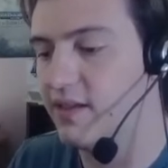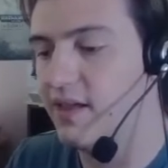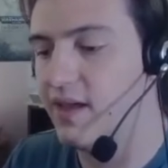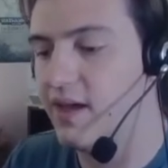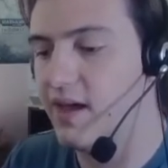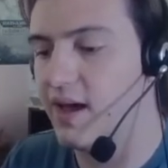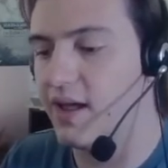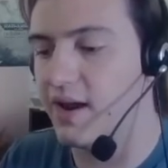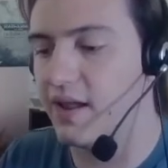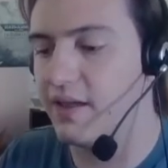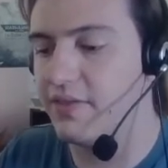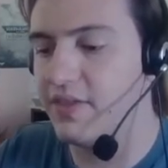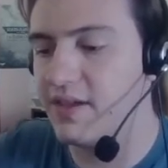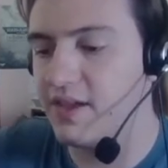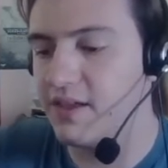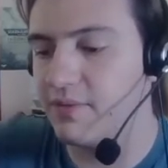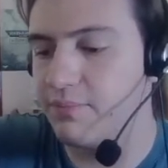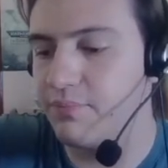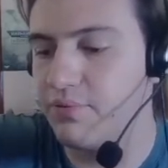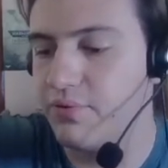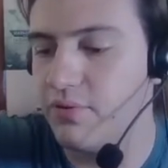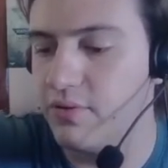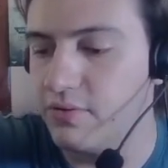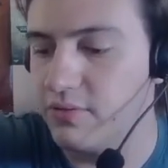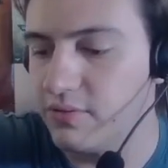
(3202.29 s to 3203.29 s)
And I think it
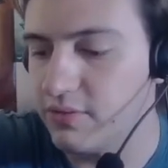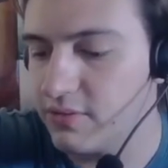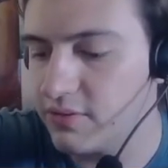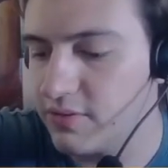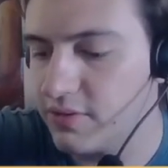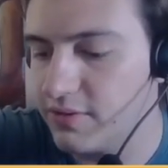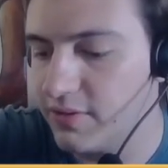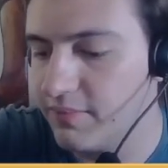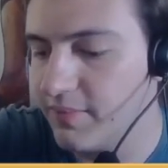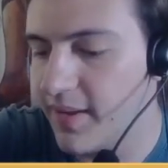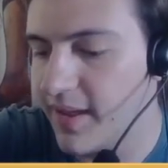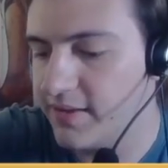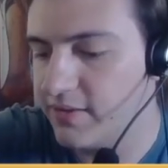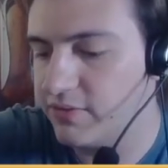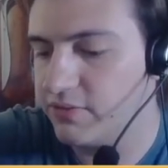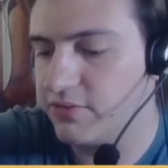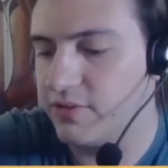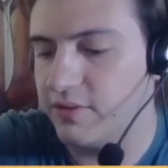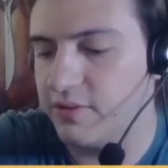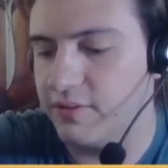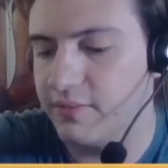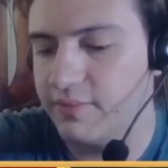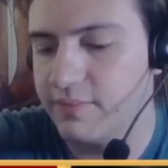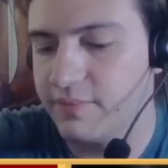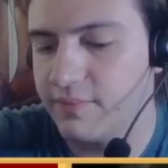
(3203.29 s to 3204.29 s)
prudent to mention
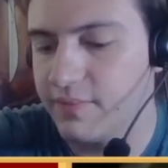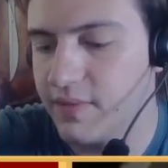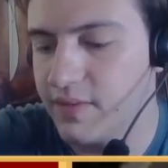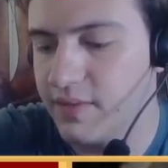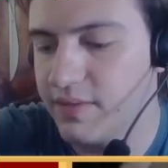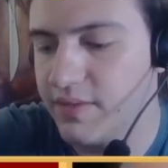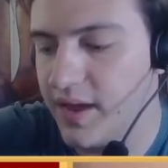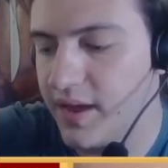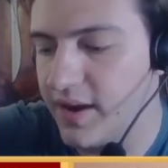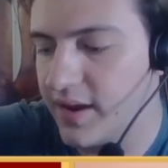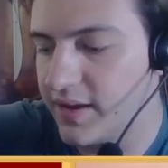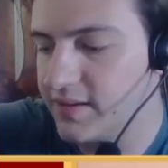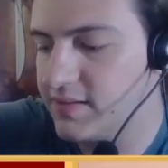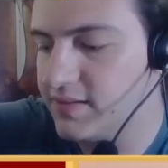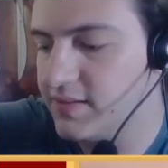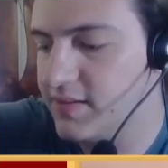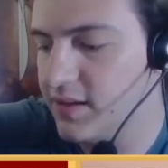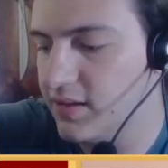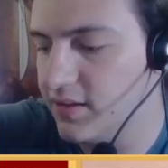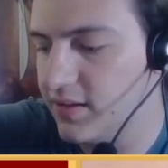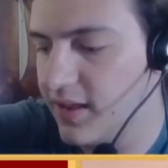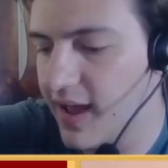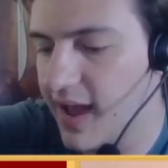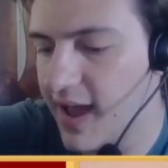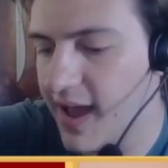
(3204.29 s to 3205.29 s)
that I still
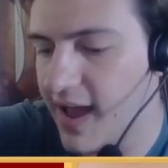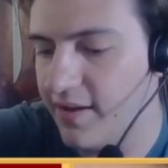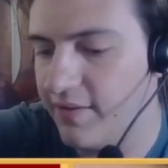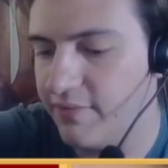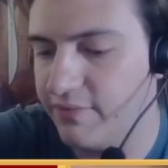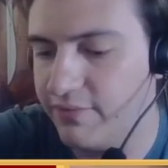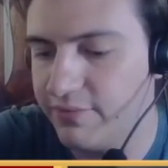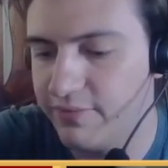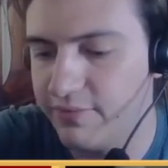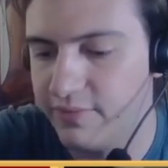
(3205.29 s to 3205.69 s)
have